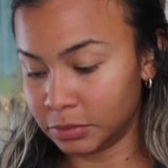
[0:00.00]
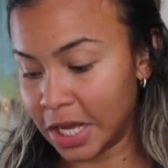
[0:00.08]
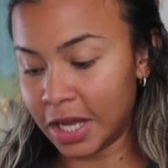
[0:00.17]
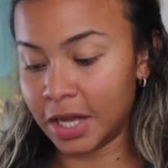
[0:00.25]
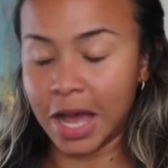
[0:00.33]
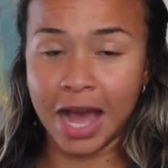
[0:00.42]

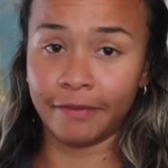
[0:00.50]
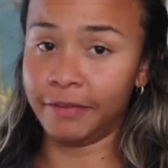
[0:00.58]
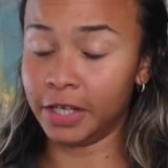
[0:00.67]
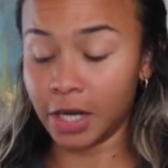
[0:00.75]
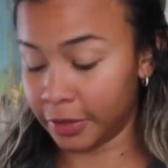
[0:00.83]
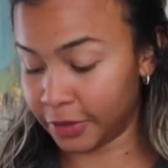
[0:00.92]
Not
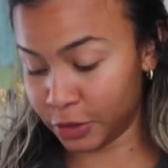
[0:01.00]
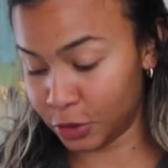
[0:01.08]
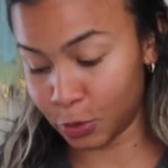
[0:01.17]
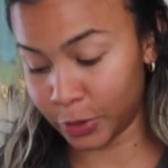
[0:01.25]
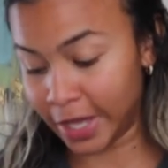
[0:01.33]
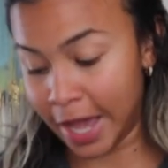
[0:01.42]
have nothing to
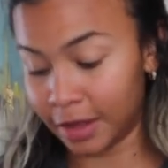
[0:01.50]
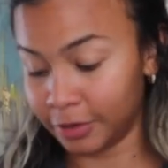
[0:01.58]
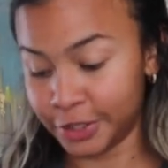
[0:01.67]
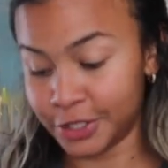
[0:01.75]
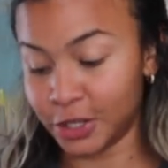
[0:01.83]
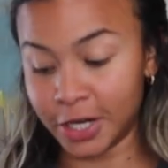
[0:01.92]
do with
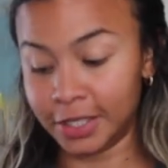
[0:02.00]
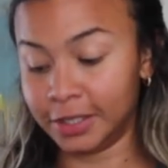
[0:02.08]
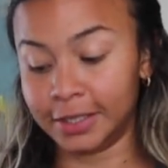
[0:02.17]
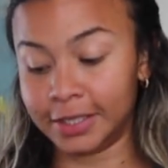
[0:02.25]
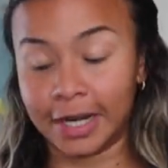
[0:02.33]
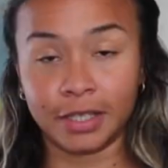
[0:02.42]
calories or anything
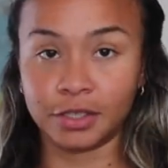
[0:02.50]
like that.